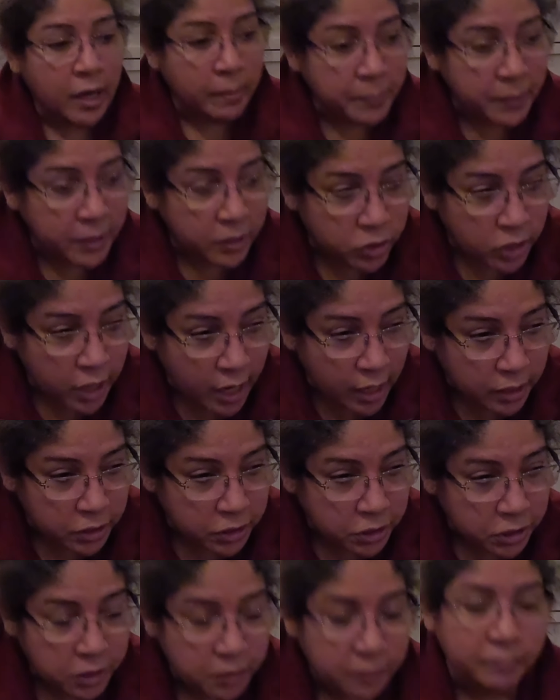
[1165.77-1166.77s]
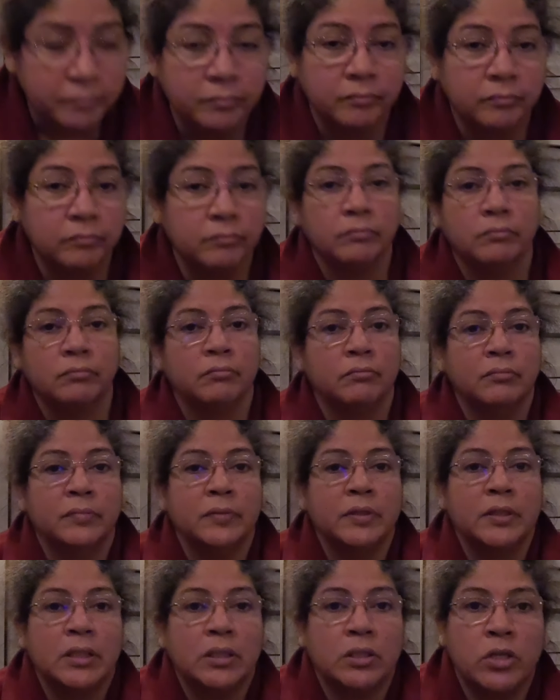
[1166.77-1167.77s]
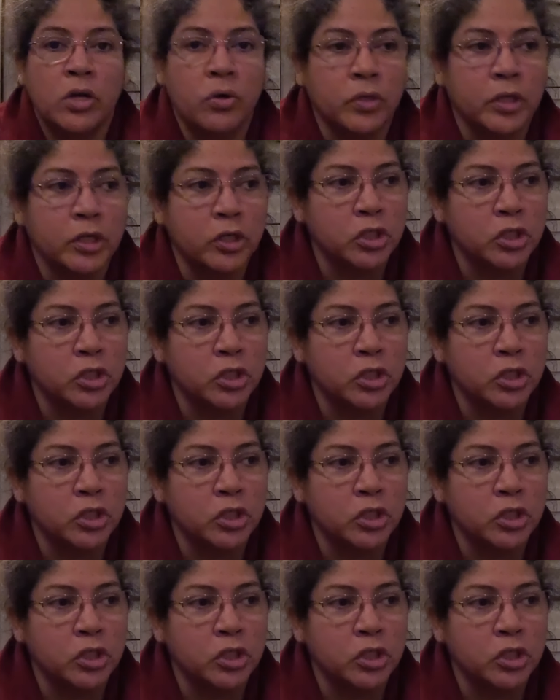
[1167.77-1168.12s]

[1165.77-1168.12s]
up the trash. No,